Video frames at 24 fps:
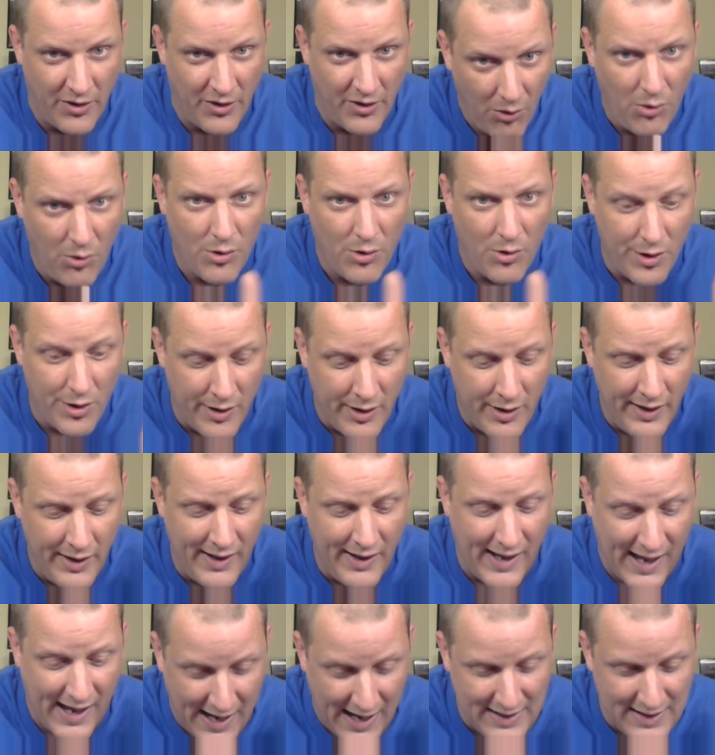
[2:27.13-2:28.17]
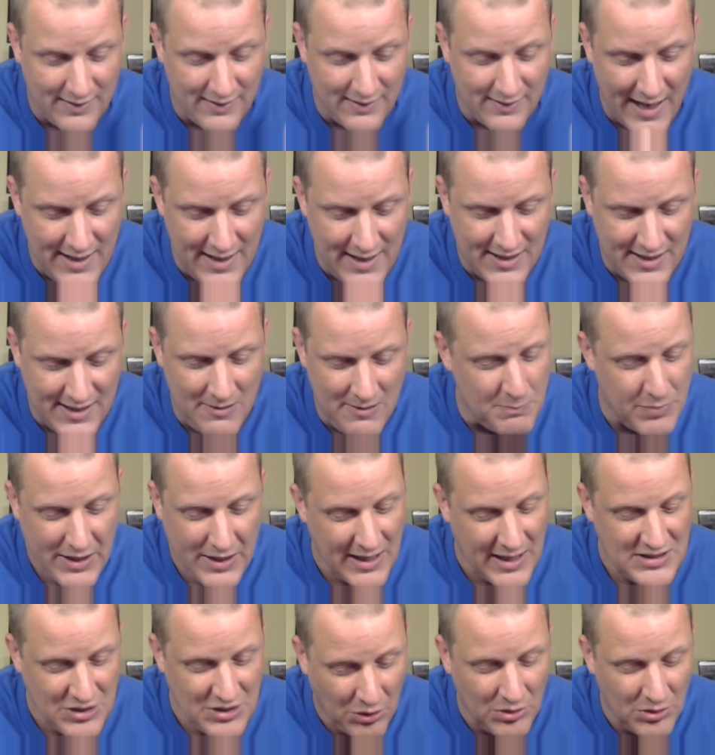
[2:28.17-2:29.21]
Or I like it, but
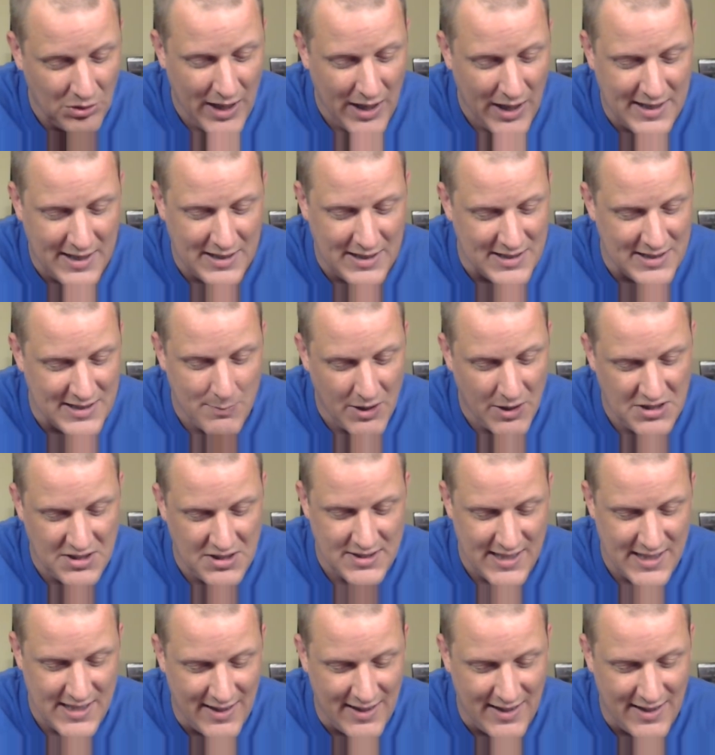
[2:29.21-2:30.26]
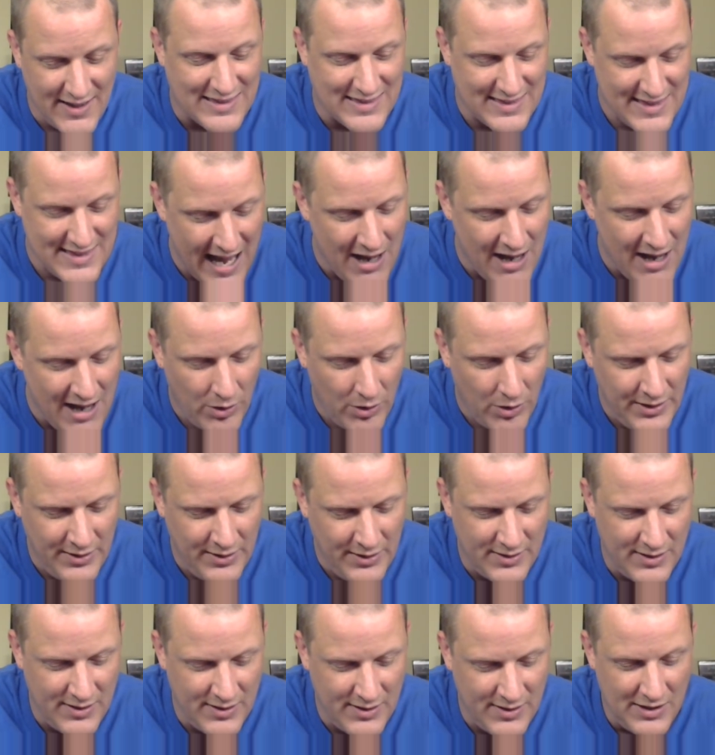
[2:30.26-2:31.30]
I don't like it as much as I like that one?
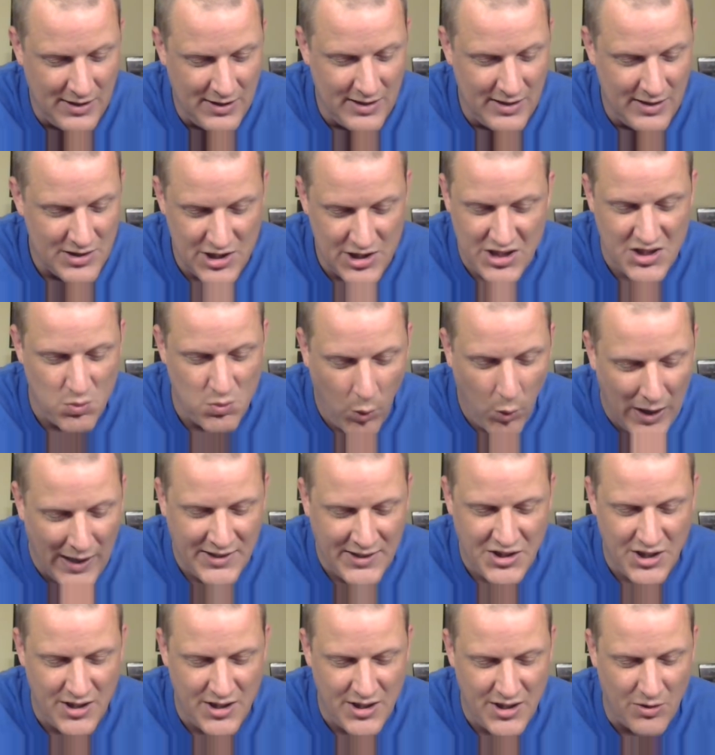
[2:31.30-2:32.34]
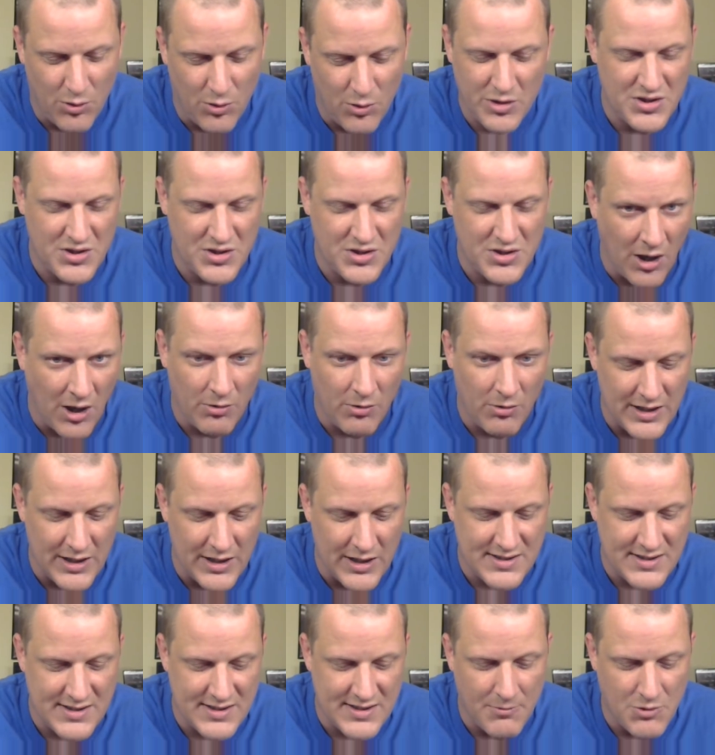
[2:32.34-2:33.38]
Just watch it or don't and
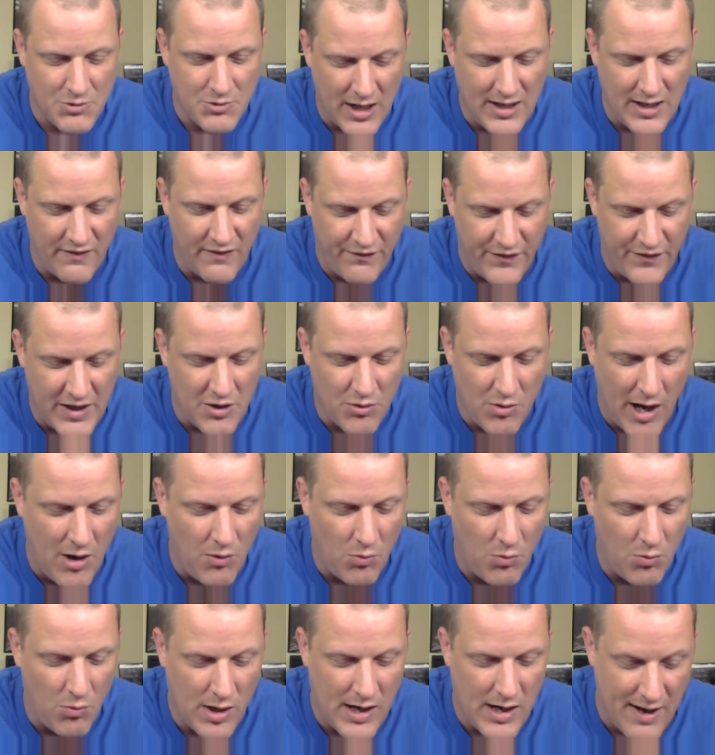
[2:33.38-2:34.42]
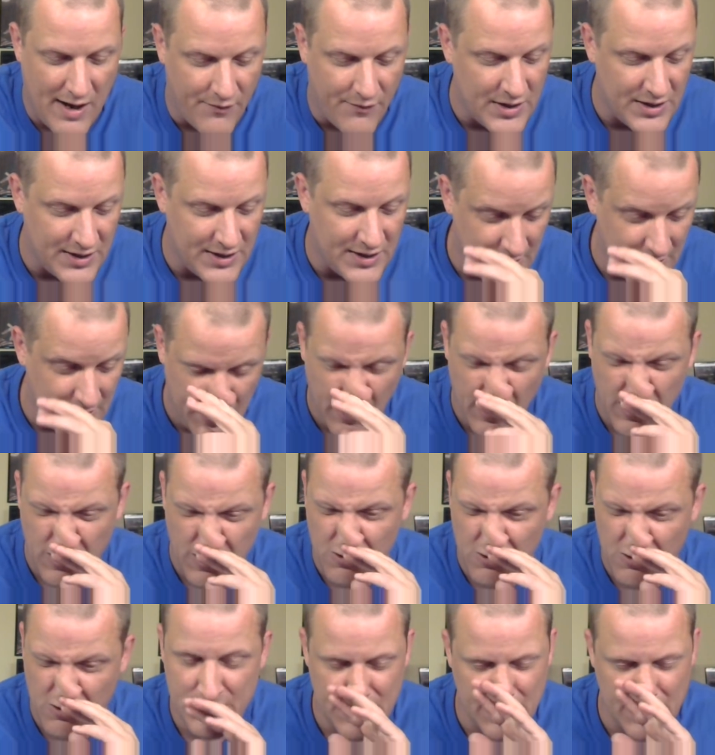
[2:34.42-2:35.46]
stop trying to figure out where everything
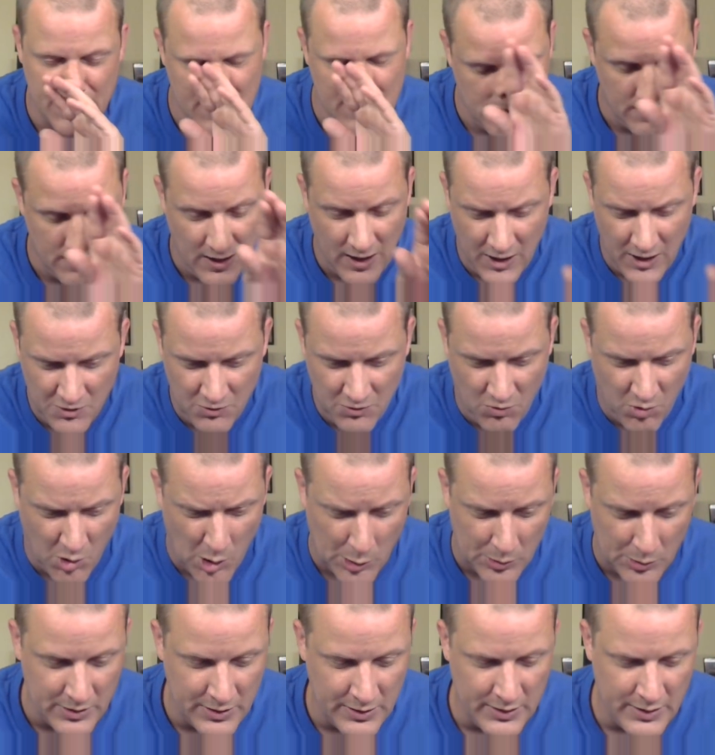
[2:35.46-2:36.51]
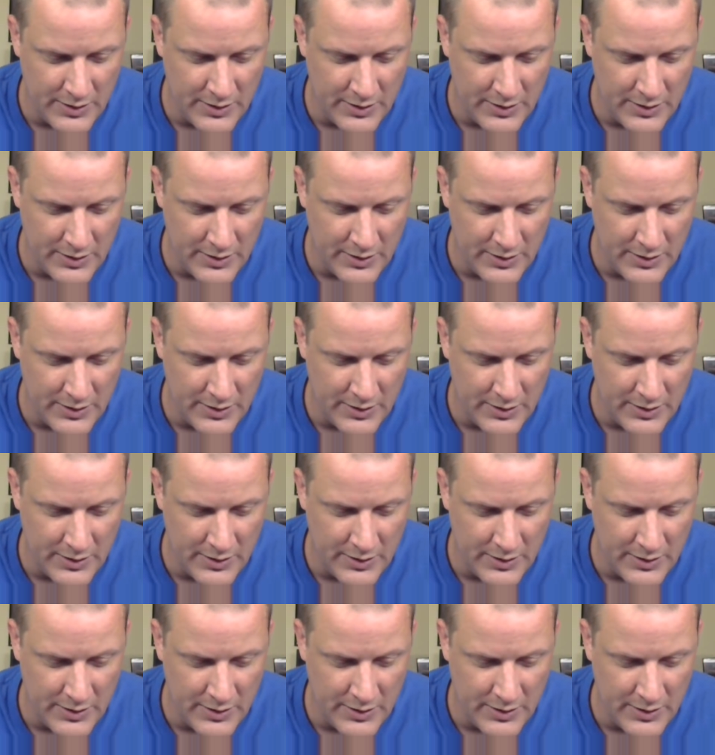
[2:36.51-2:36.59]
goes." Unquote.